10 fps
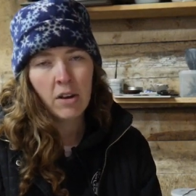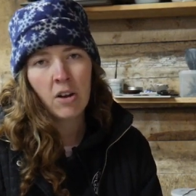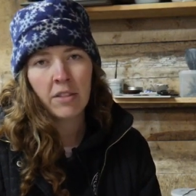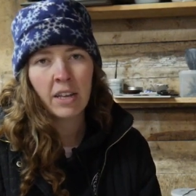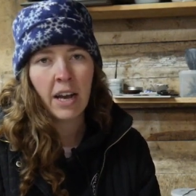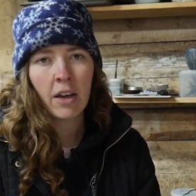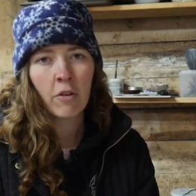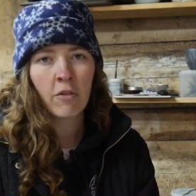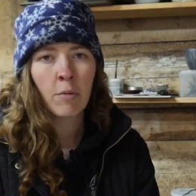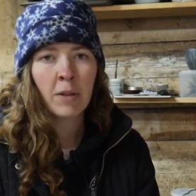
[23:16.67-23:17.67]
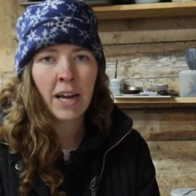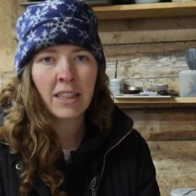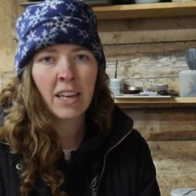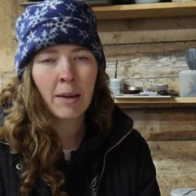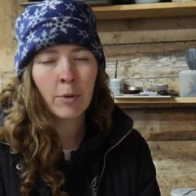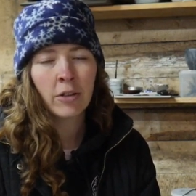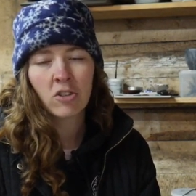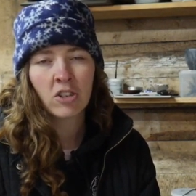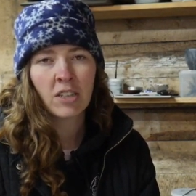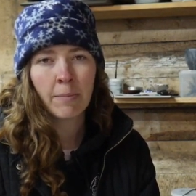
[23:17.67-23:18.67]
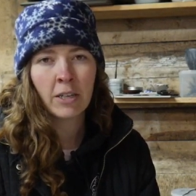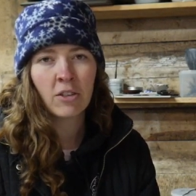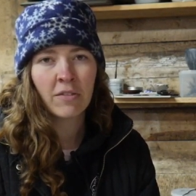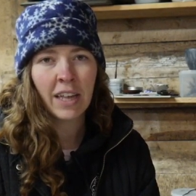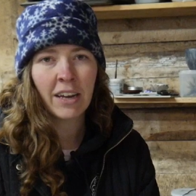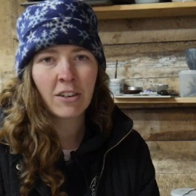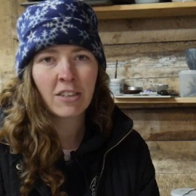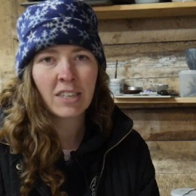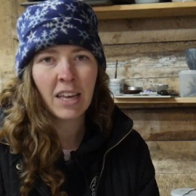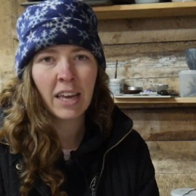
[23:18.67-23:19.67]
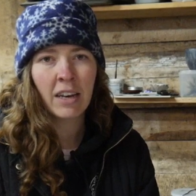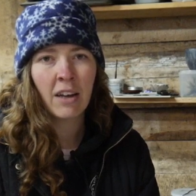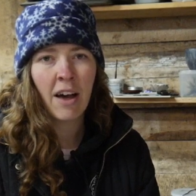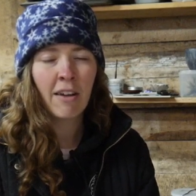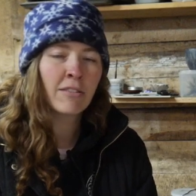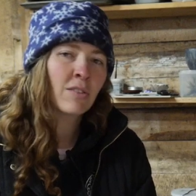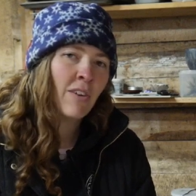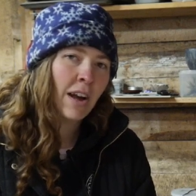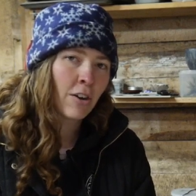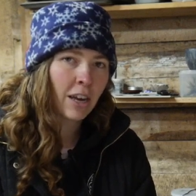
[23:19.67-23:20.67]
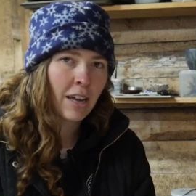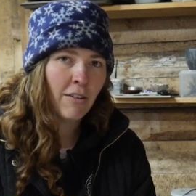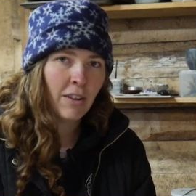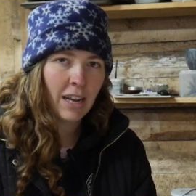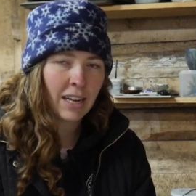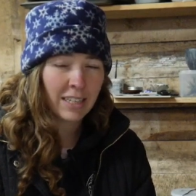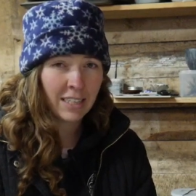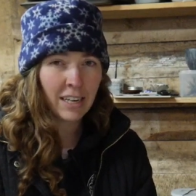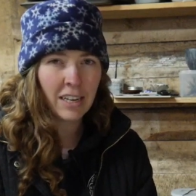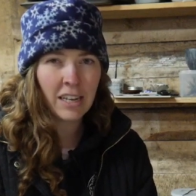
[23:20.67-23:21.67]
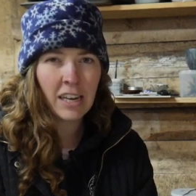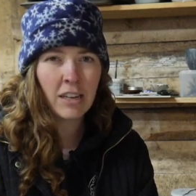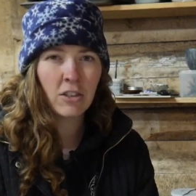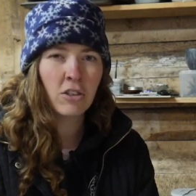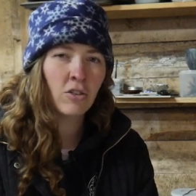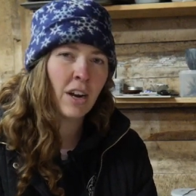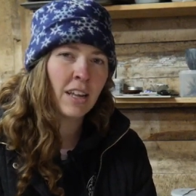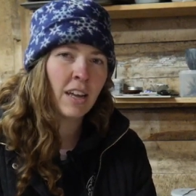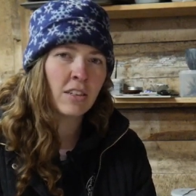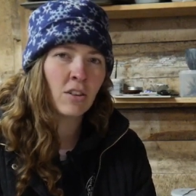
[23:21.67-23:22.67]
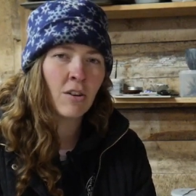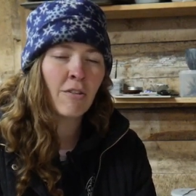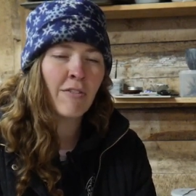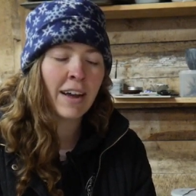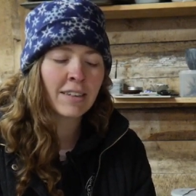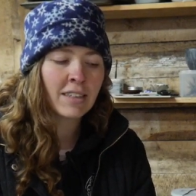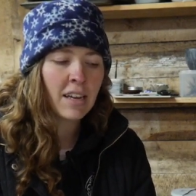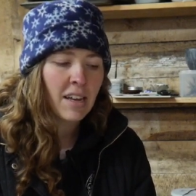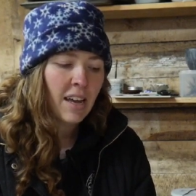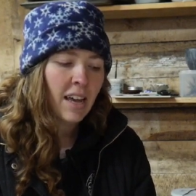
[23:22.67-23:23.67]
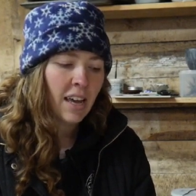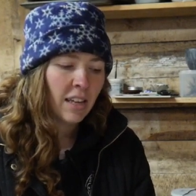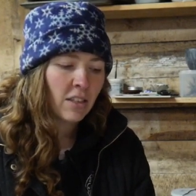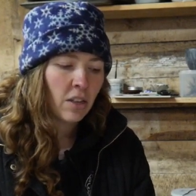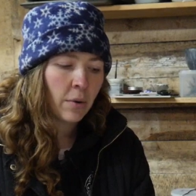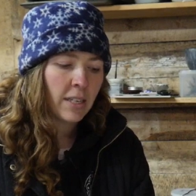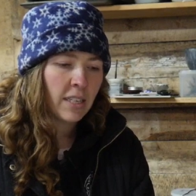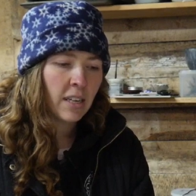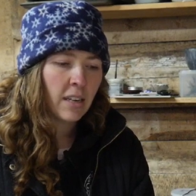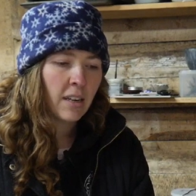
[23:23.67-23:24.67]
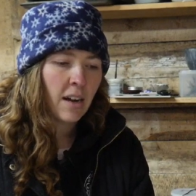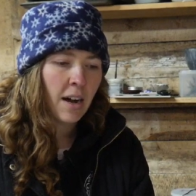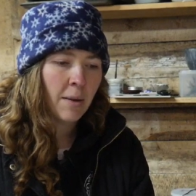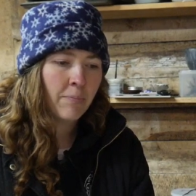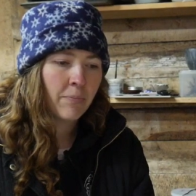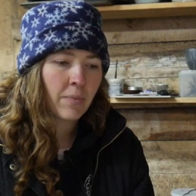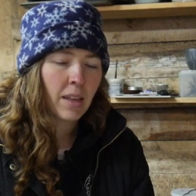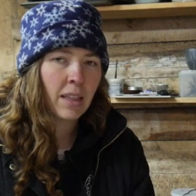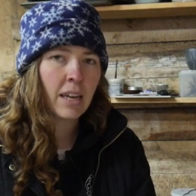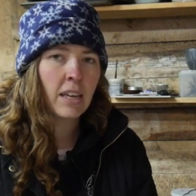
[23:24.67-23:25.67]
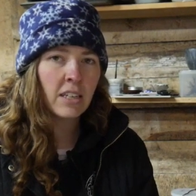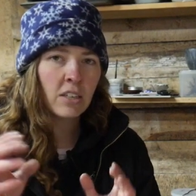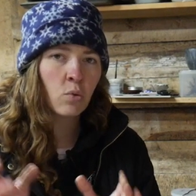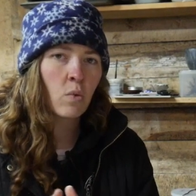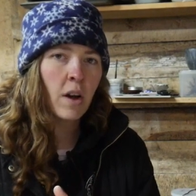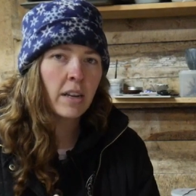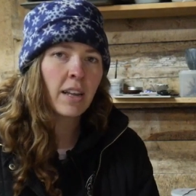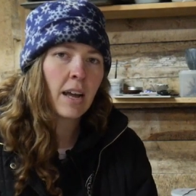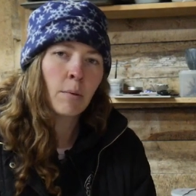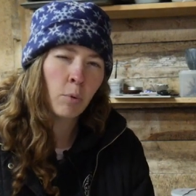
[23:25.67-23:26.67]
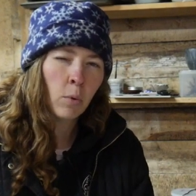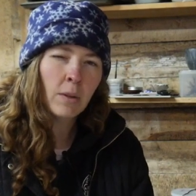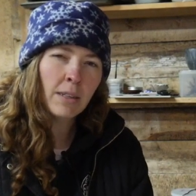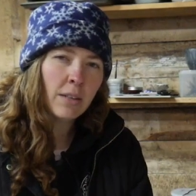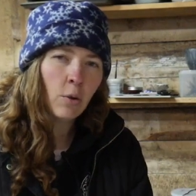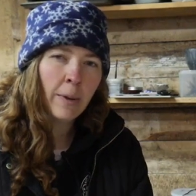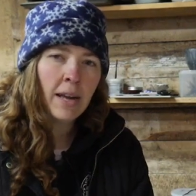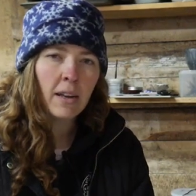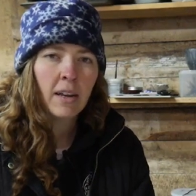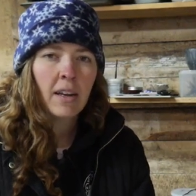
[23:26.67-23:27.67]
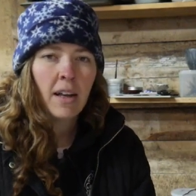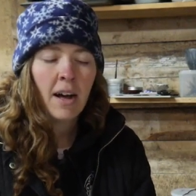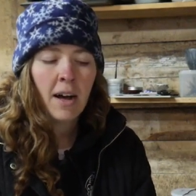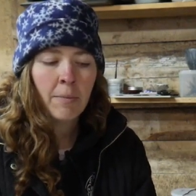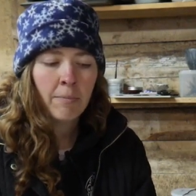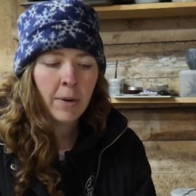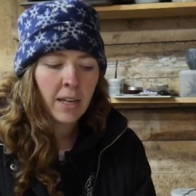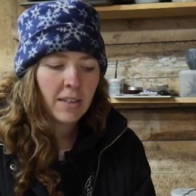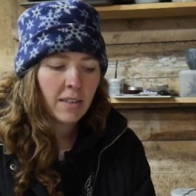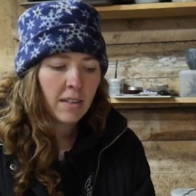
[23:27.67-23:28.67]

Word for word: Not that I over applied the enamel, it's just a bunch of layers. And I was firing it at extended heat to try to get a certain effect. And so it did, um, like it does run and kind of pool a little bit, um, but it